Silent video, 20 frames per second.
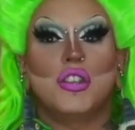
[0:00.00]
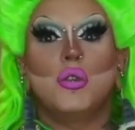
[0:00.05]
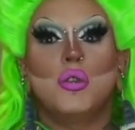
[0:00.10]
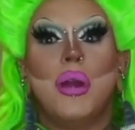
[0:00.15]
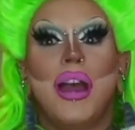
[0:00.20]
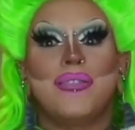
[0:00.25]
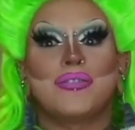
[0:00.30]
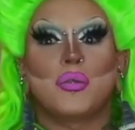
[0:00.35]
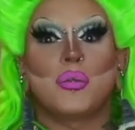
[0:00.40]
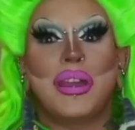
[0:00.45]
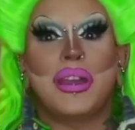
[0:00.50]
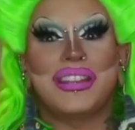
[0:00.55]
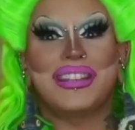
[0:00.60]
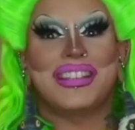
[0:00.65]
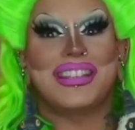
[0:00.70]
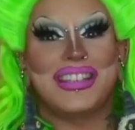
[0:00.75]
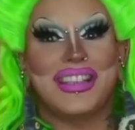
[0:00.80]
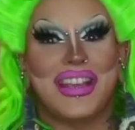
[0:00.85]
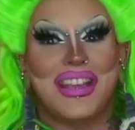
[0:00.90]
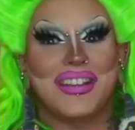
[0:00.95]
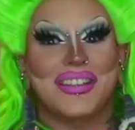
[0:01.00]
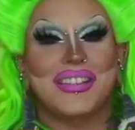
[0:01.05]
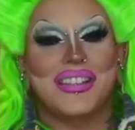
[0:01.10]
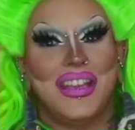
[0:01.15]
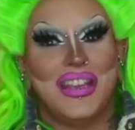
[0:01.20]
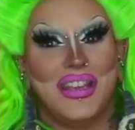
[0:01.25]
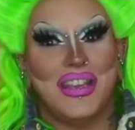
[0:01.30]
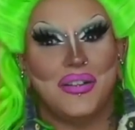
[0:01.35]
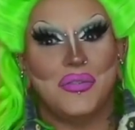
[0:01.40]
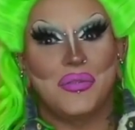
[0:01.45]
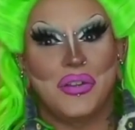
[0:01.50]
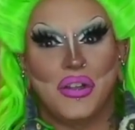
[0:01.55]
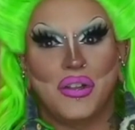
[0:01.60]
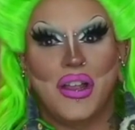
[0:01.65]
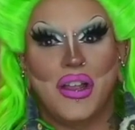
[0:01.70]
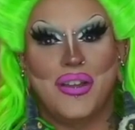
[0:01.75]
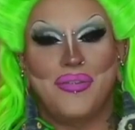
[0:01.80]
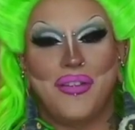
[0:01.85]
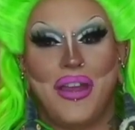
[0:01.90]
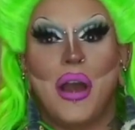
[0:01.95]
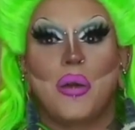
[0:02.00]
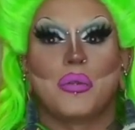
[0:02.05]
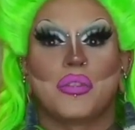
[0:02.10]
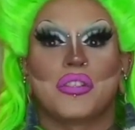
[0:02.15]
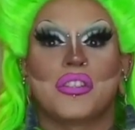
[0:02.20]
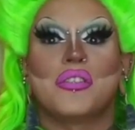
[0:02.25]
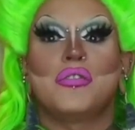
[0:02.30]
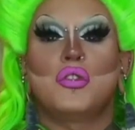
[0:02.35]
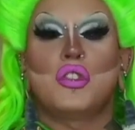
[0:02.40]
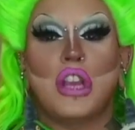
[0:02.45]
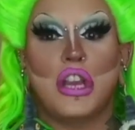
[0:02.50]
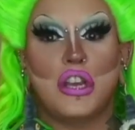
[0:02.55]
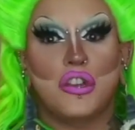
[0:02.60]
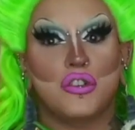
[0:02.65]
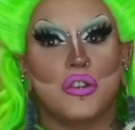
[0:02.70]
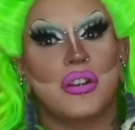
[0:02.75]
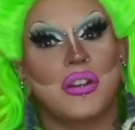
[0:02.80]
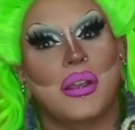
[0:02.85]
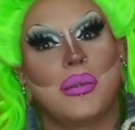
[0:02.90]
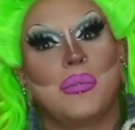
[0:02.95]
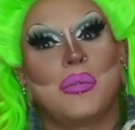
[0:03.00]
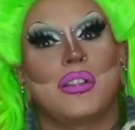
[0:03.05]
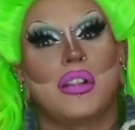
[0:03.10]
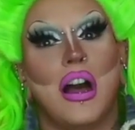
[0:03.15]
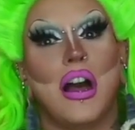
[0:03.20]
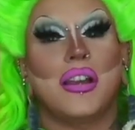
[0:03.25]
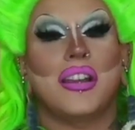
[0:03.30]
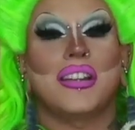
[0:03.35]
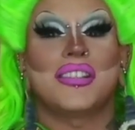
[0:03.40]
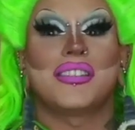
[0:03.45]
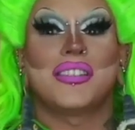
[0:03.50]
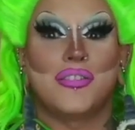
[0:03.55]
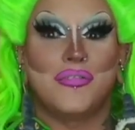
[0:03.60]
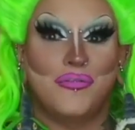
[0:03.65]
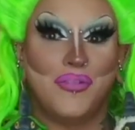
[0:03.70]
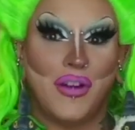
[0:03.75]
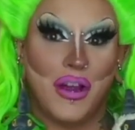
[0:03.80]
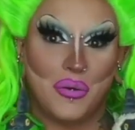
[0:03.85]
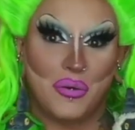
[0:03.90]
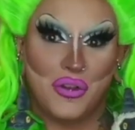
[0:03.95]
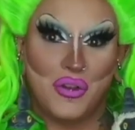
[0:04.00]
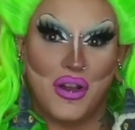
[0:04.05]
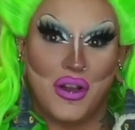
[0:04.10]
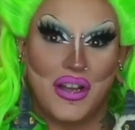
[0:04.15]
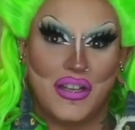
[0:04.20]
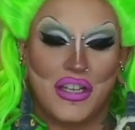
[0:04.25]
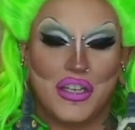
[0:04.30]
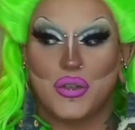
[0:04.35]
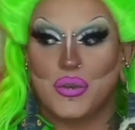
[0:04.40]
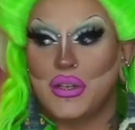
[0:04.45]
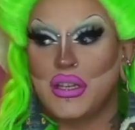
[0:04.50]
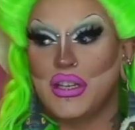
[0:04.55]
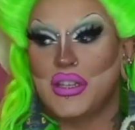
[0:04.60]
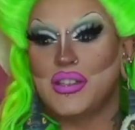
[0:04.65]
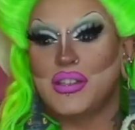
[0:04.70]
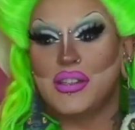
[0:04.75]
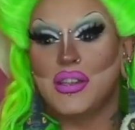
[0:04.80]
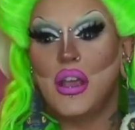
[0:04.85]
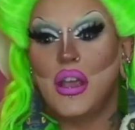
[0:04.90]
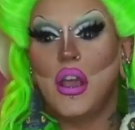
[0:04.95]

You have to wait 6 in real life hours. If you change your in-game clock, it's gonna fuck with your honey trees.